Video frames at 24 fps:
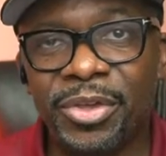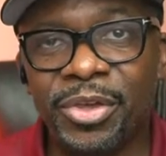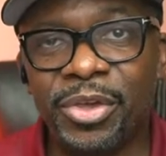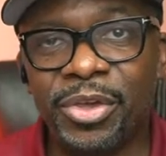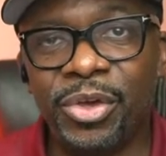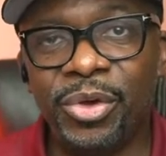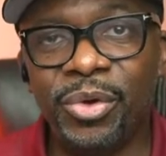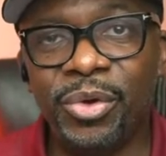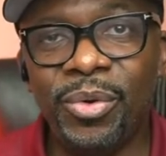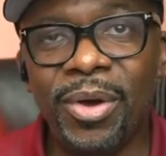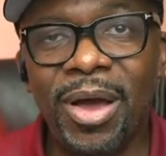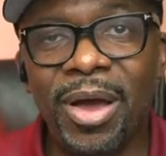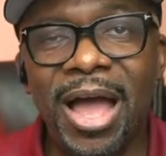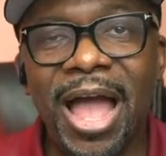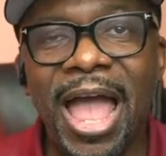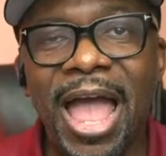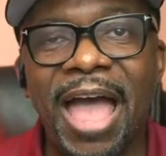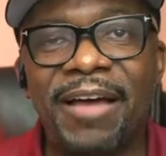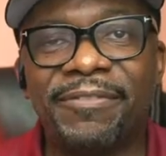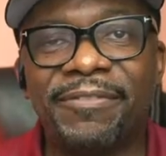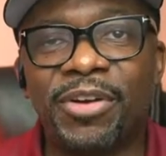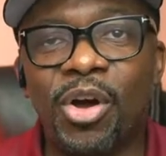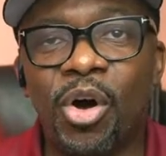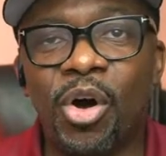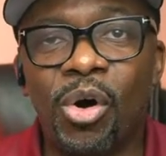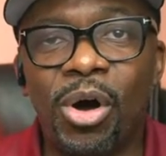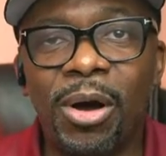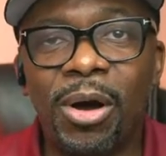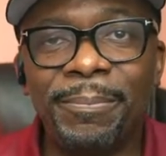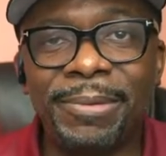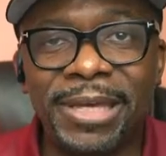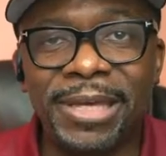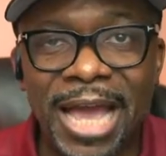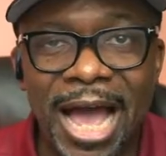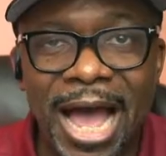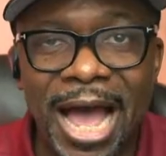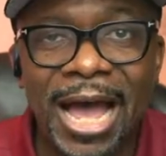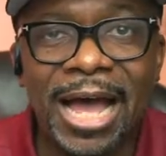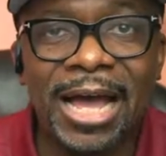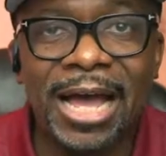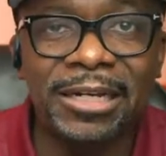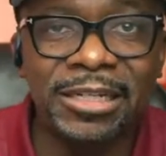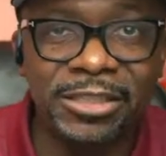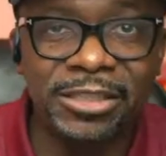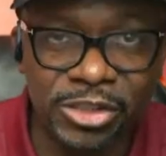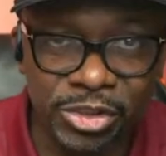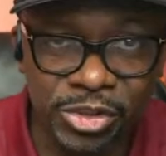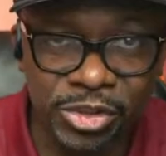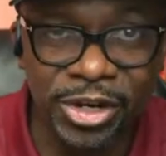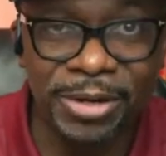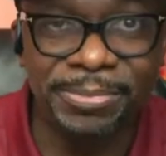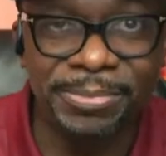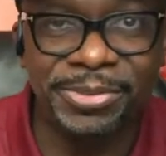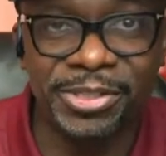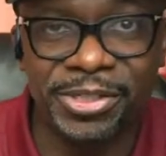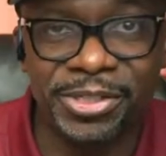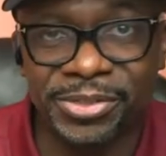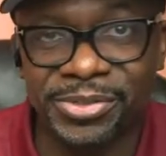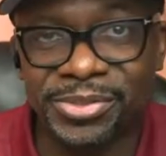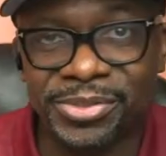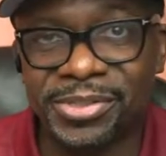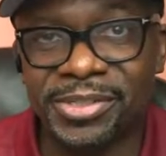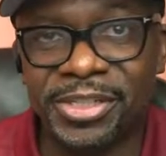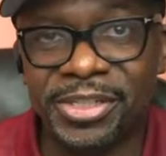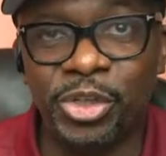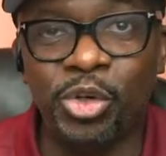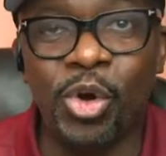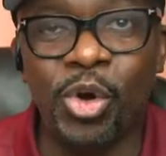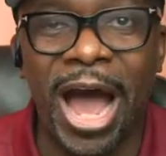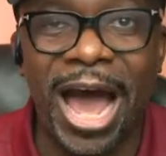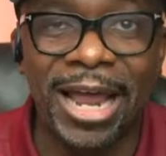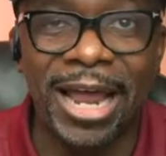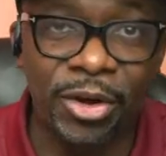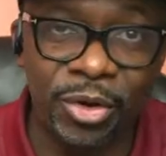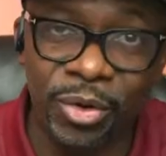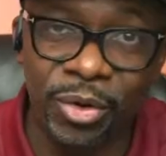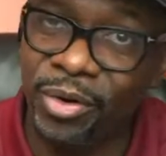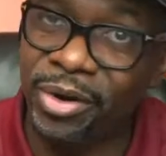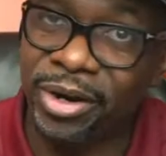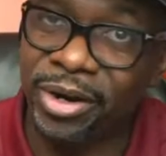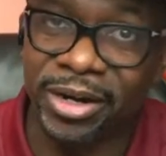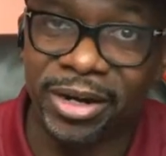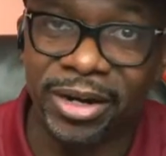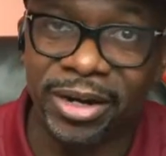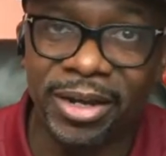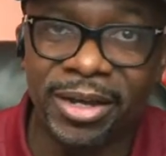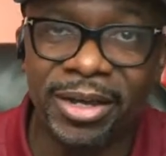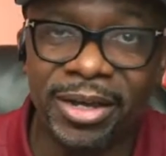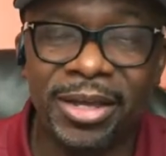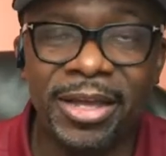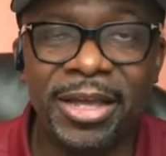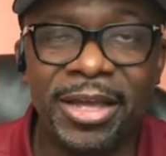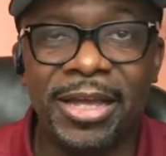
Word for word: you have gone beyond the scriptures. You out of order.